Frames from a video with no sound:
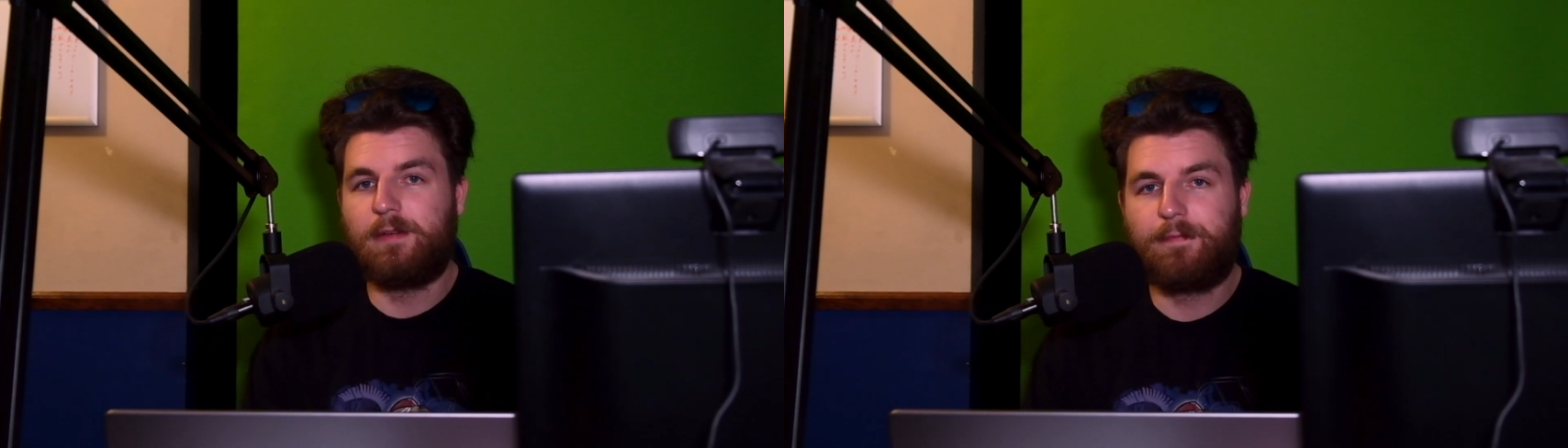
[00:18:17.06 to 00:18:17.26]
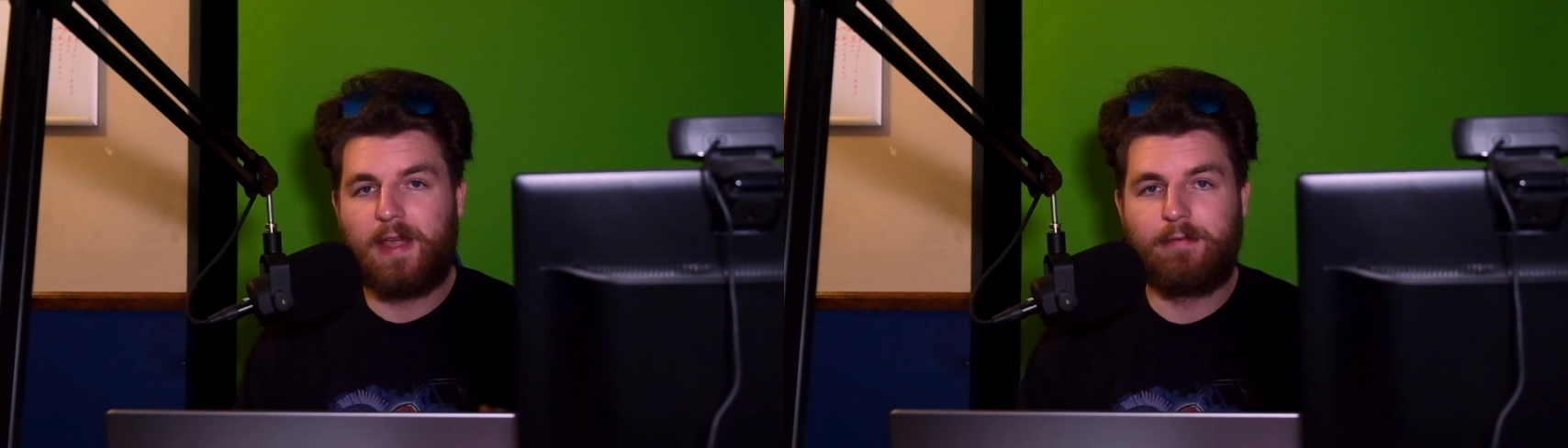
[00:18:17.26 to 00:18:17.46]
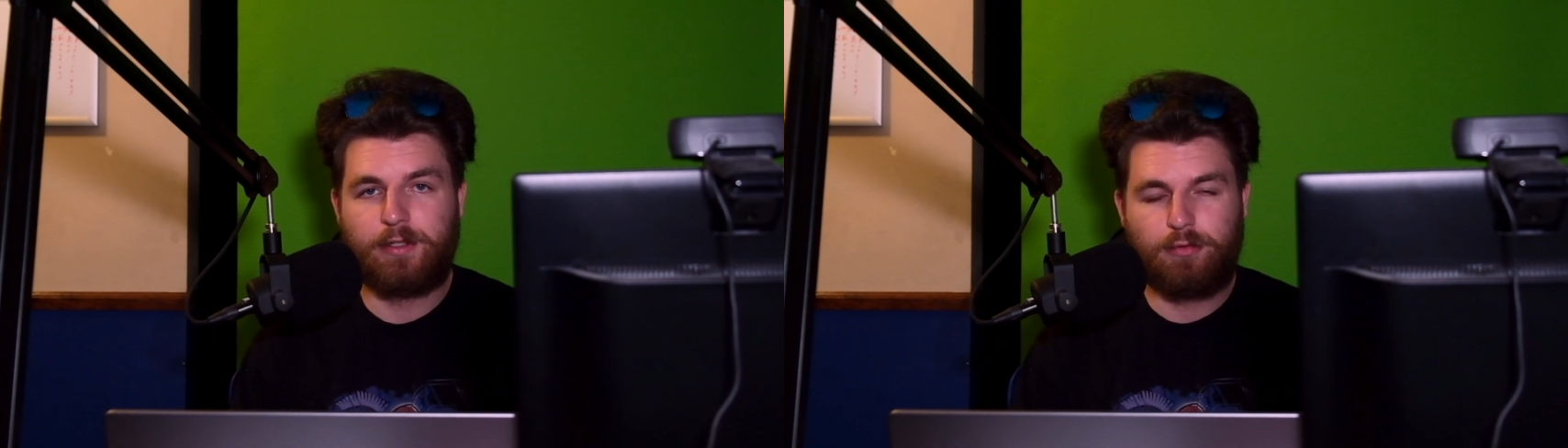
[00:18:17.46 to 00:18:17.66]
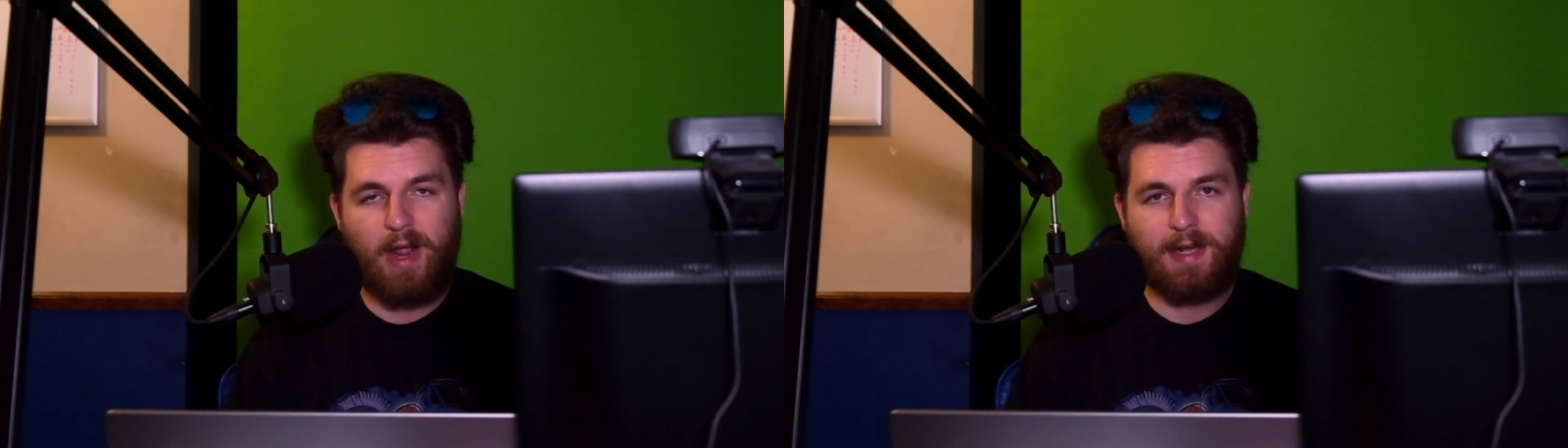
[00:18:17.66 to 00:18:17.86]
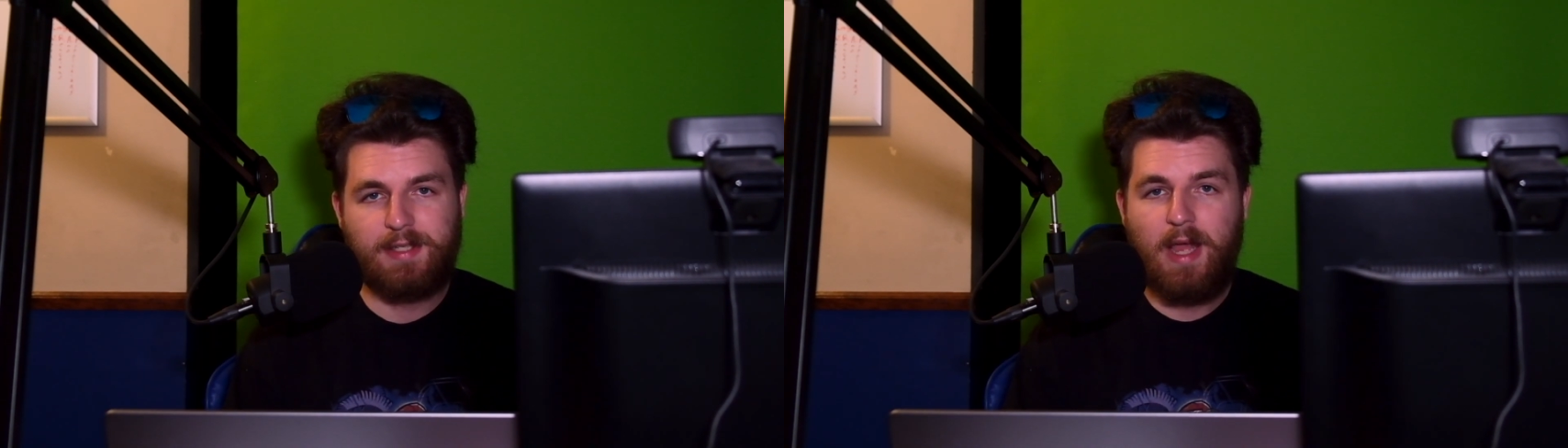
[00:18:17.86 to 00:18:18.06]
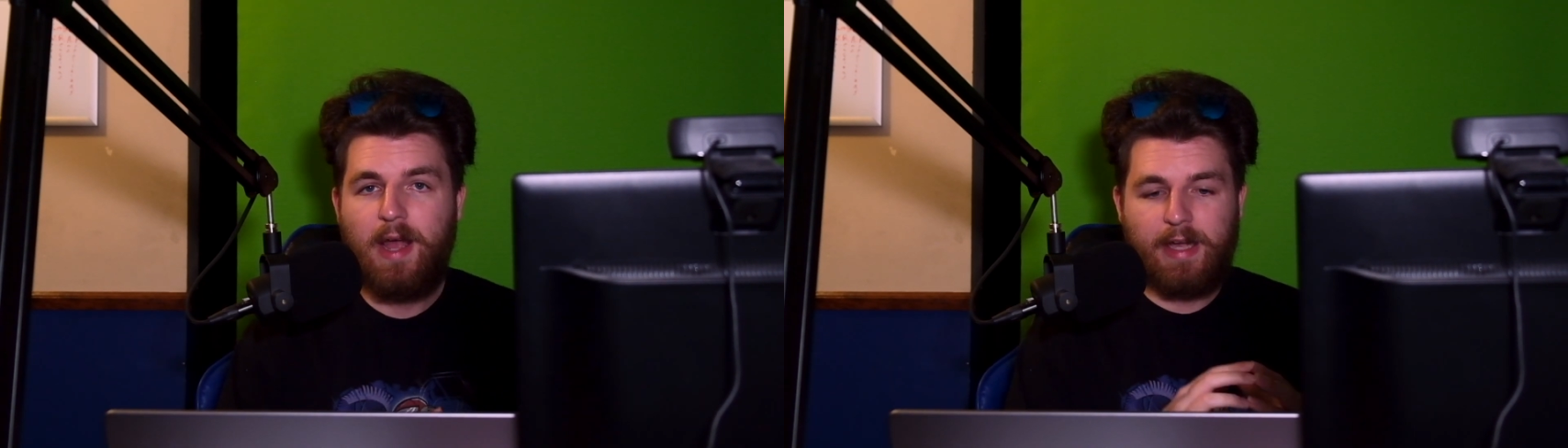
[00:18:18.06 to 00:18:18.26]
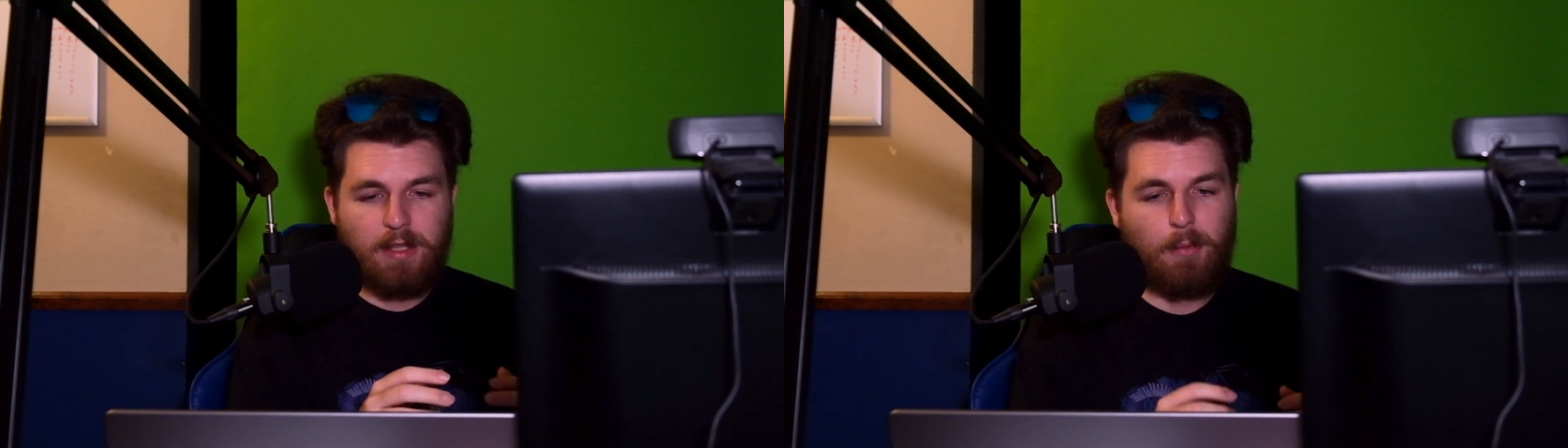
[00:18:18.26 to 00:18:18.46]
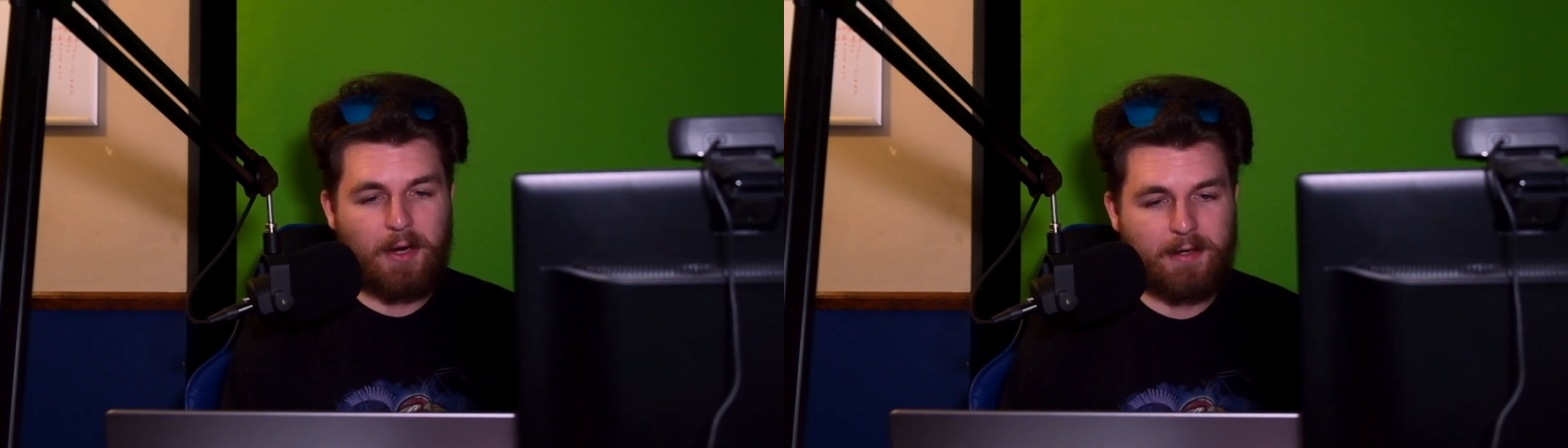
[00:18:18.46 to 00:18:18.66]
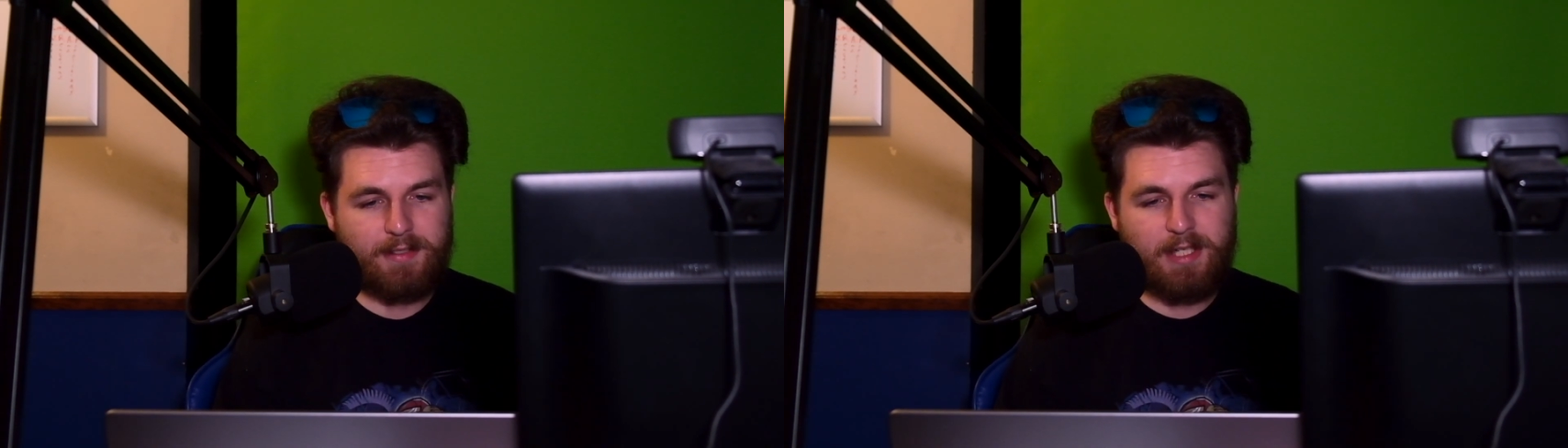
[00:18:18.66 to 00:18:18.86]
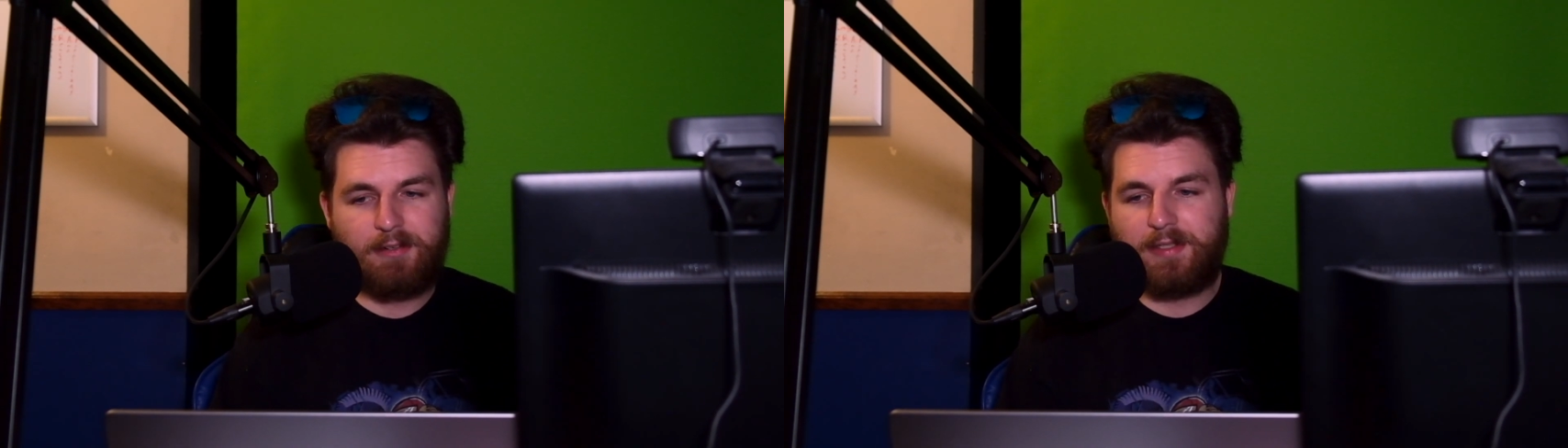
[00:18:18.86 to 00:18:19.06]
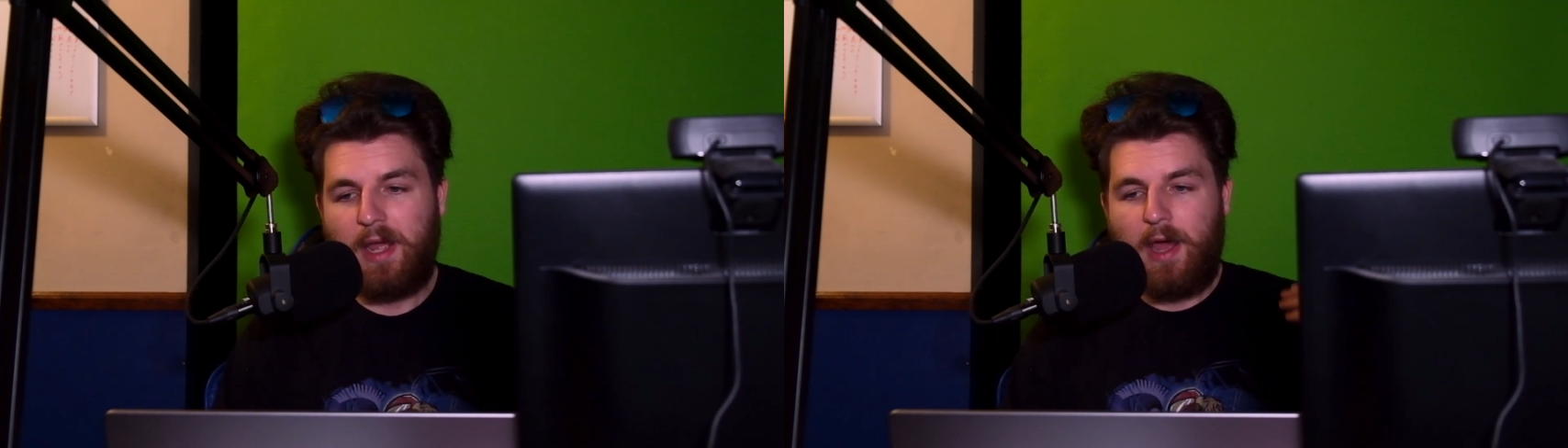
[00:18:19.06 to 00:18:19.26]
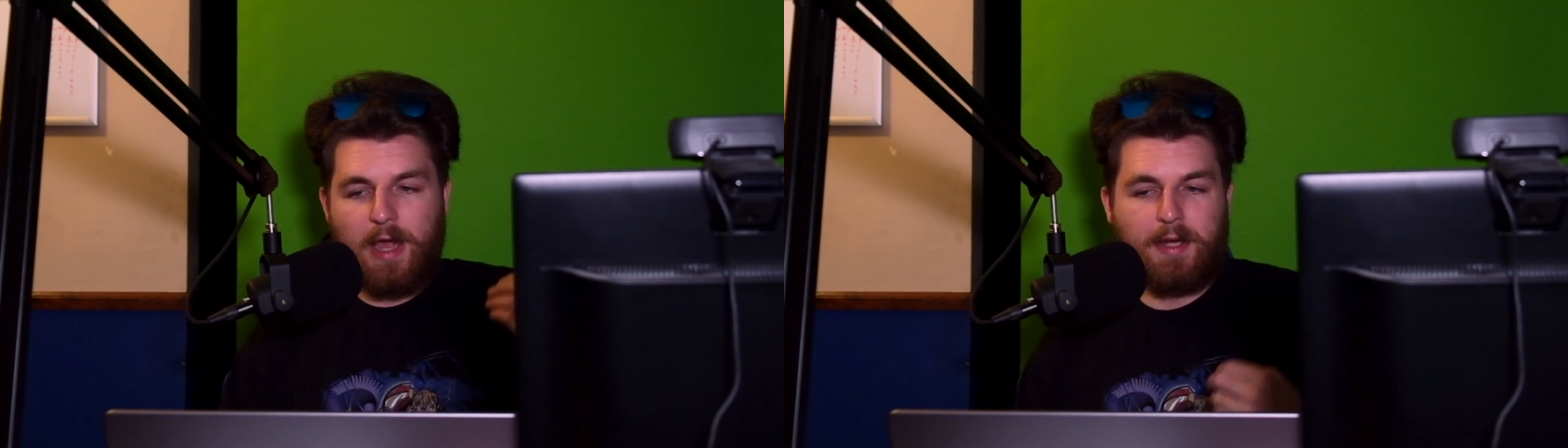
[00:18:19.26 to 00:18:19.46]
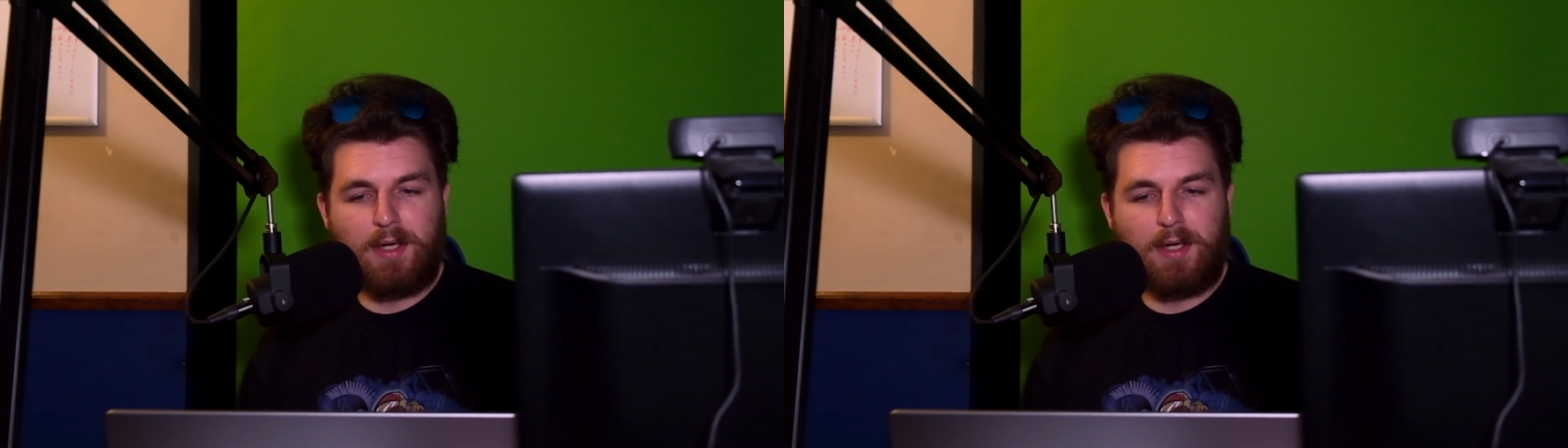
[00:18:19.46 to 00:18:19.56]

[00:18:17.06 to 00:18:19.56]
and favorite tracks in the Mario Kart series, and